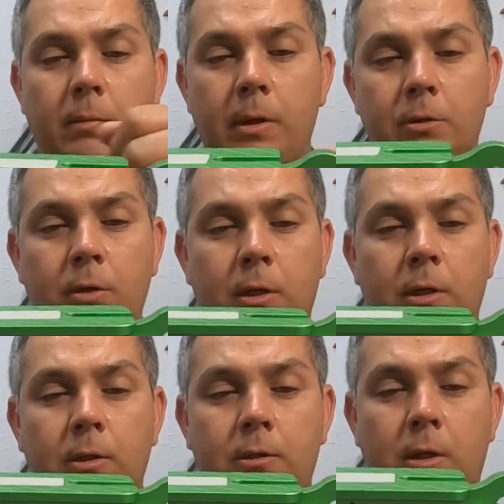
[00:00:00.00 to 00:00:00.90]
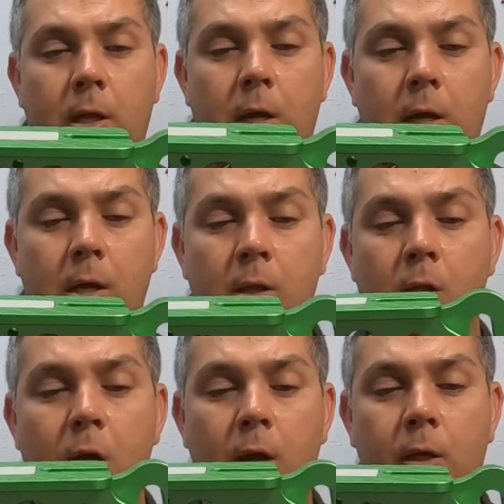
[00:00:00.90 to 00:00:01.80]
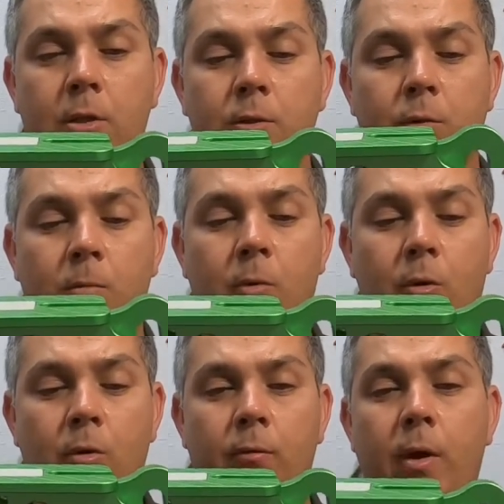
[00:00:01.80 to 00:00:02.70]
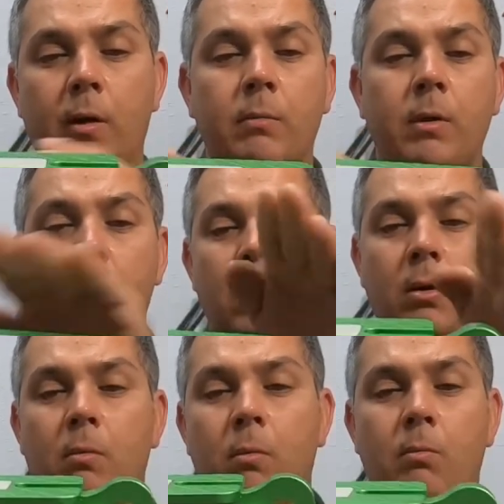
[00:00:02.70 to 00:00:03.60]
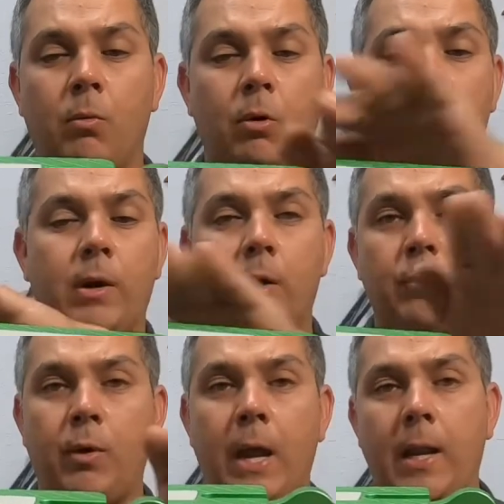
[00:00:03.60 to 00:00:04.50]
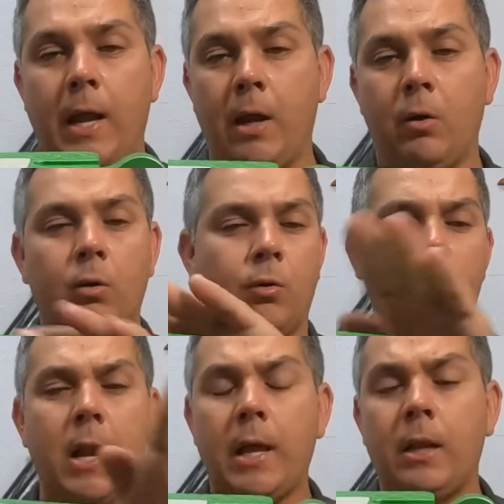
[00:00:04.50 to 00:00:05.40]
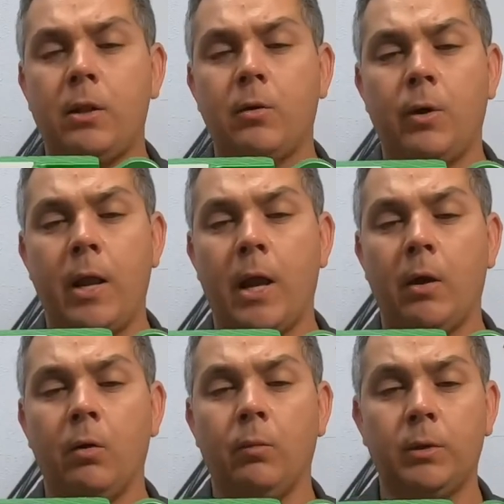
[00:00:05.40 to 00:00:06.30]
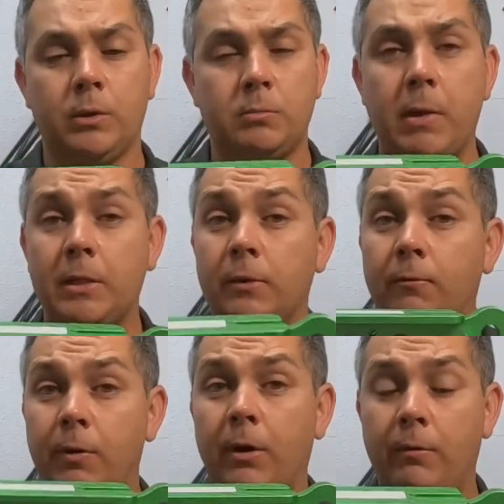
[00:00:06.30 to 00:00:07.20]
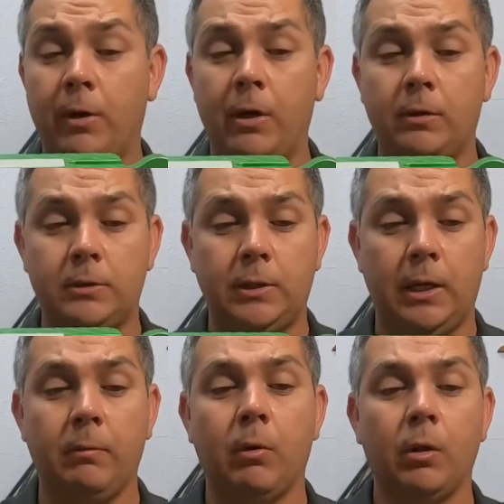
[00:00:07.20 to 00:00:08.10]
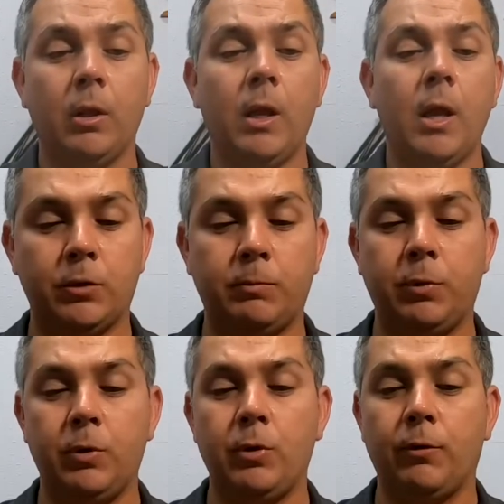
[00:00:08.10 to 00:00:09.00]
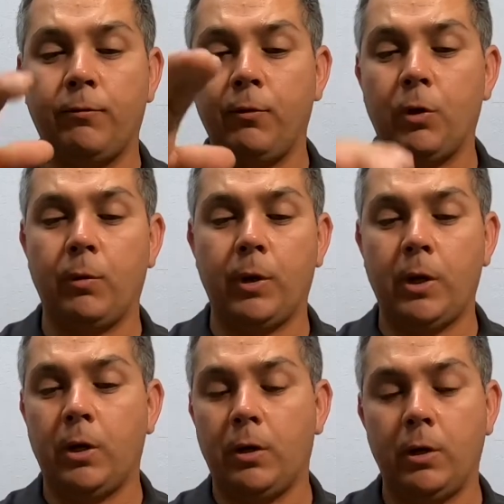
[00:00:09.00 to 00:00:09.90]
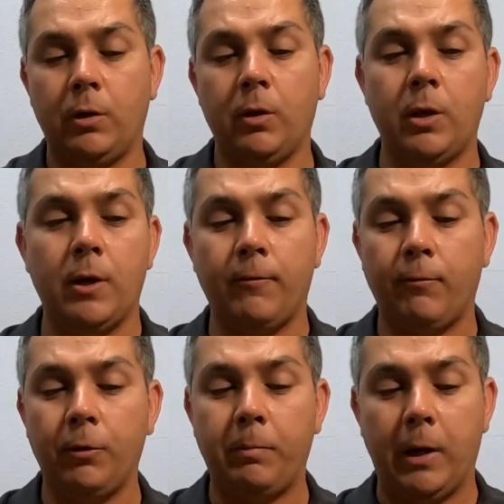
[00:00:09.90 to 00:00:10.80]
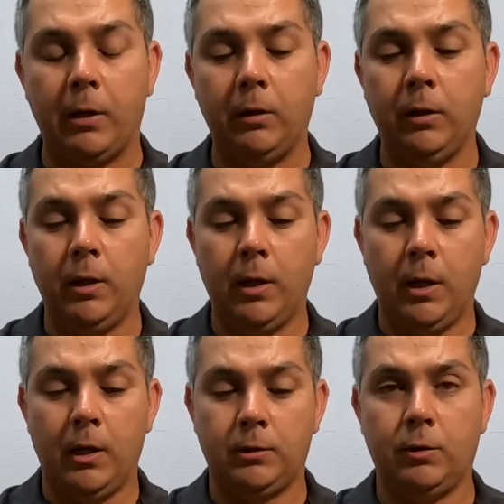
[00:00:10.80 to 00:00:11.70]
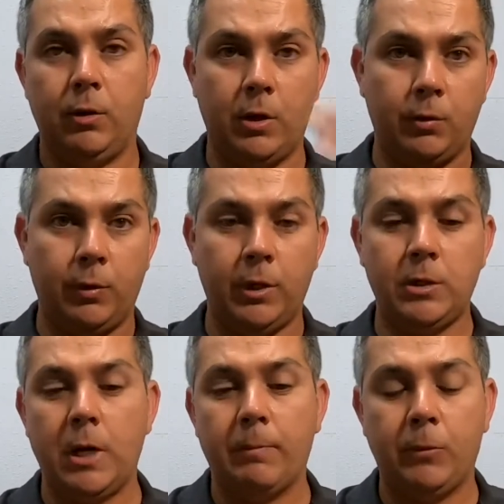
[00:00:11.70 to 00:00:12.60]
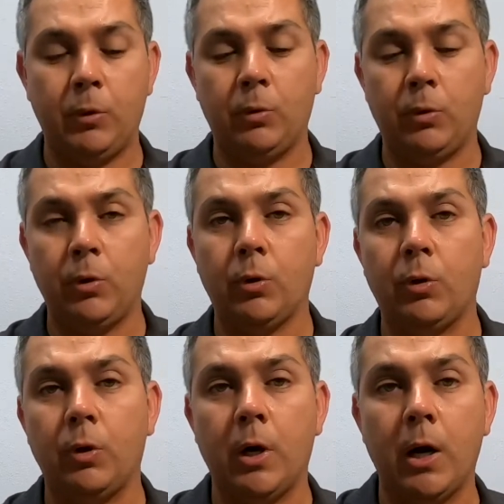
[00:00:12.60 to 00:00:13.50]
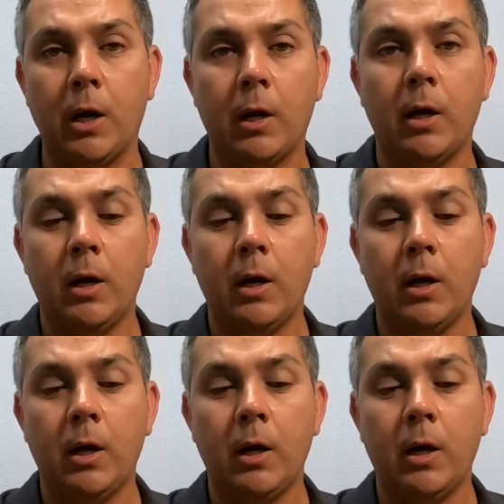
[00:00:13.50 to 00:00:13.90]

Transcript: it's gonna lock into more of a right angle or a 90 degree angle, which makes it very, very stable. Just put your foot over here into the foot pedal so you can reach up to your